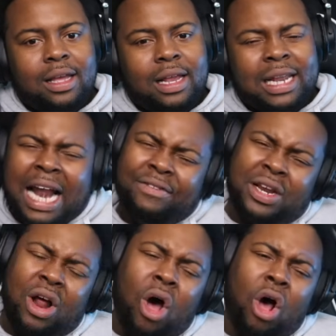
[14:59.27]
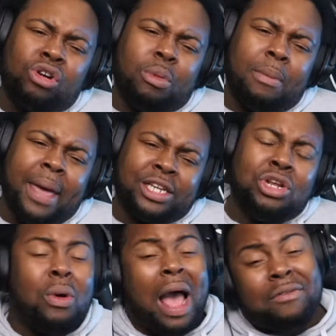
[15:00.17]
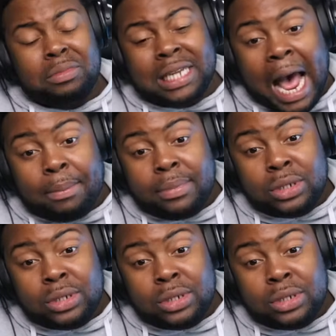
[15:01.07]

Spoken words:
not even an honorable man. You don't have him top